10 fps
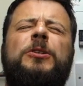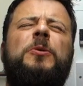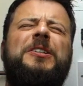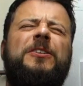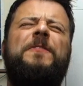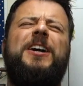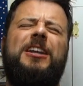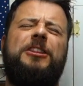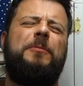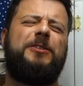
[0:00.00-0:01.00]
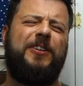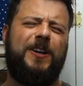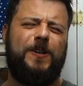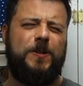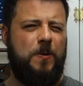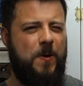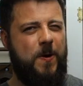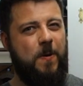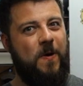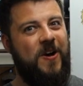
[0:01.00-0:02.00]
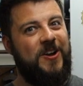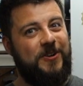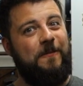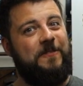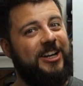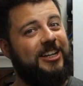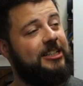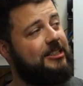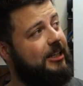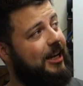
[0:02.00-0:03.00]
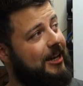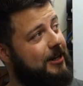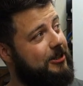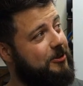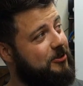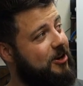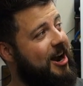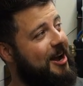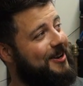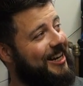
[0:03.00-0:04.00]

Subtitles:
as always, don't forget to thumbs video because you are don't forget to hit the like and hit subscribe.